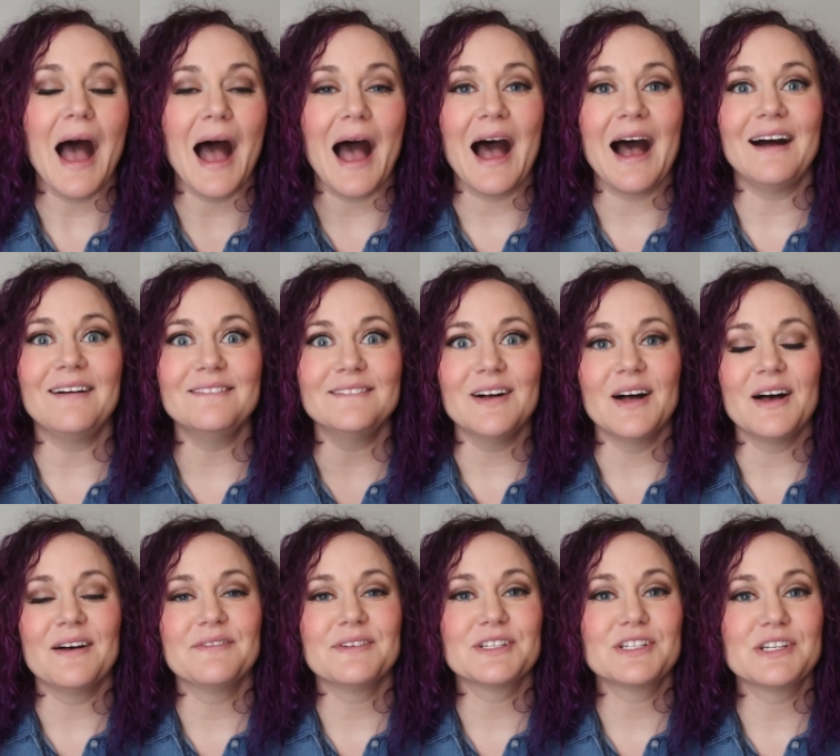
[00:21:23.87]
I
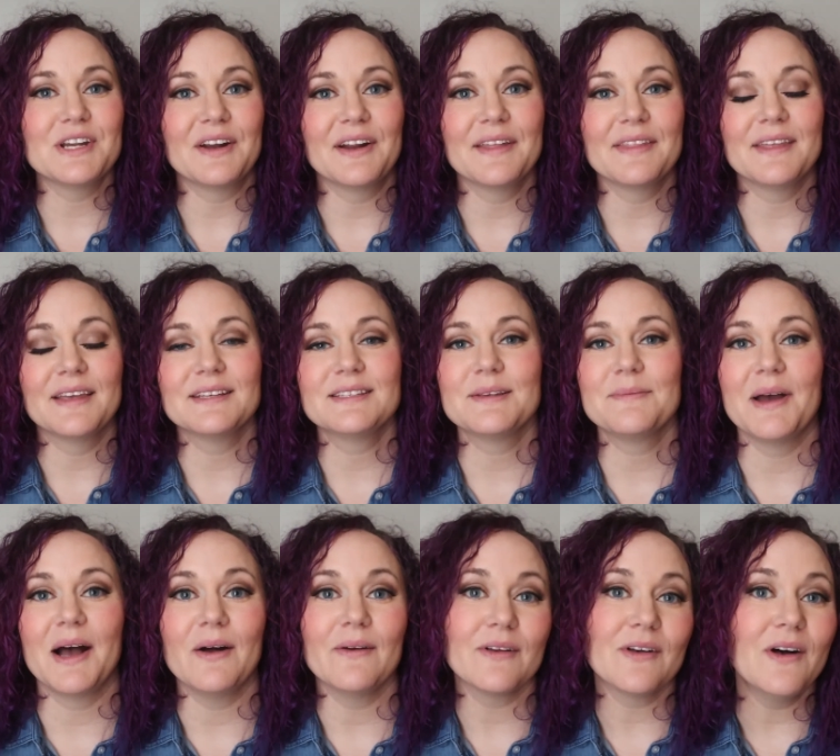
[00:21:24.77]
love sharing things
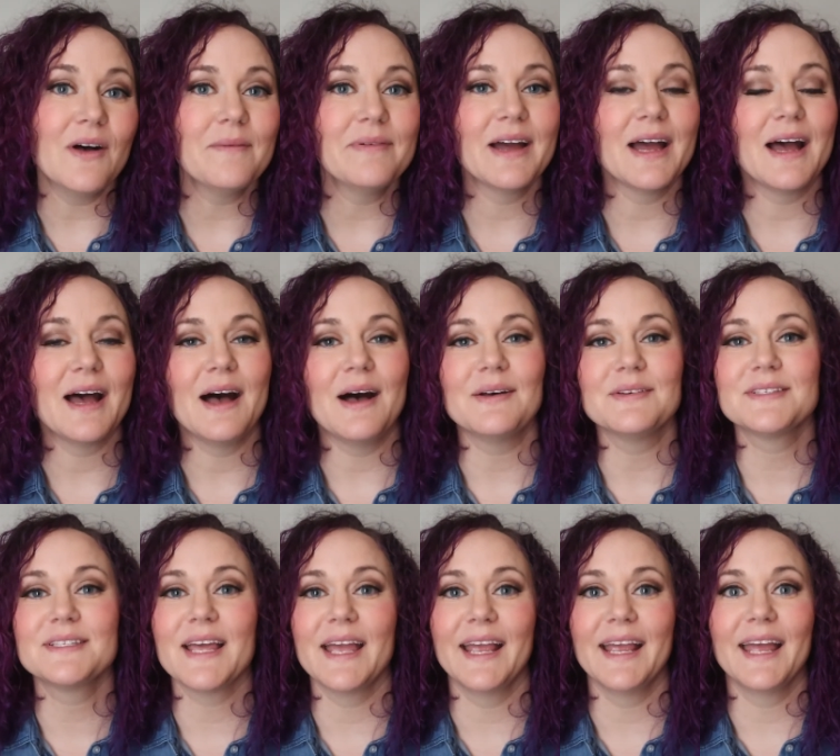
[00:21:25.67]
about
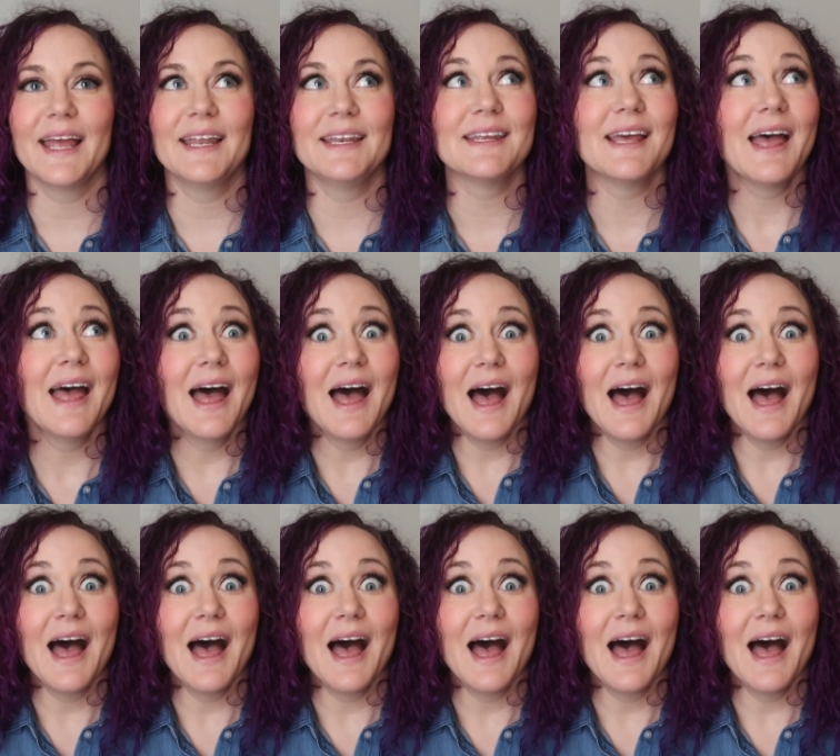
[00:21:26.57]
Clubhouse and